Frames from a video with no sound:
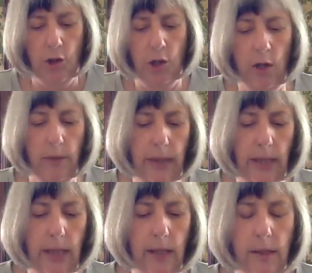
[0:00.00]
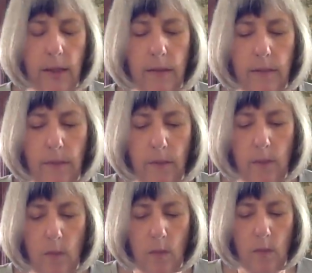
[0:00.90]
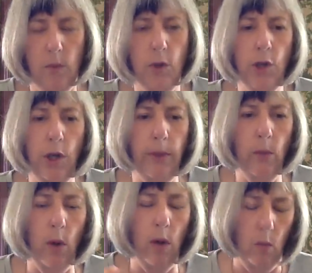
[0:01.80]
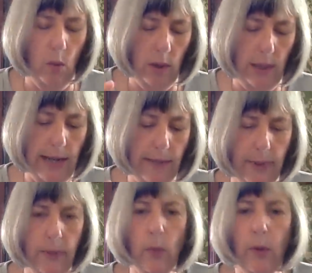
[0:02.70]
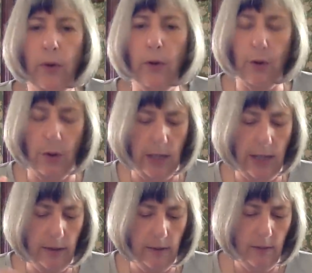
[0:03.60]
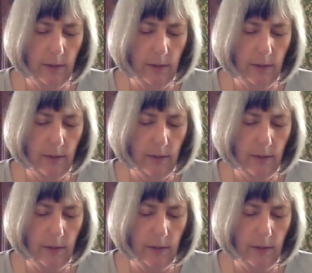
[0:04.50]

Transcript: Show me, show me what will happen with Ukraine.